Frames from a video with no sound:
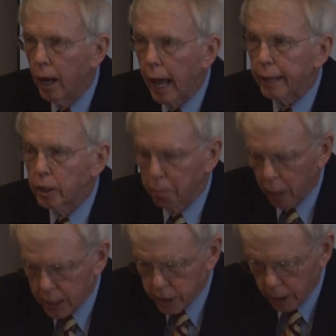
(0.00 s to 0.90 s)
at the
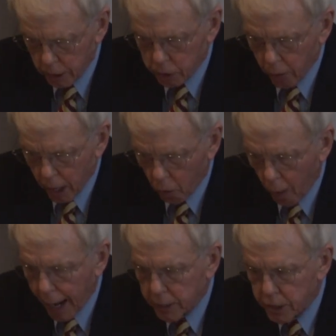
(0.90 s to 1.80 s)
president's
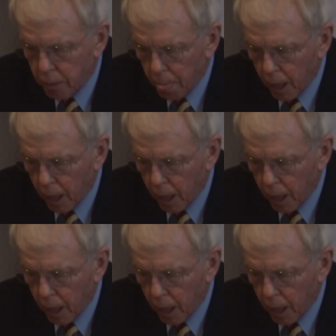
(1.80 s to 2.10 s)
request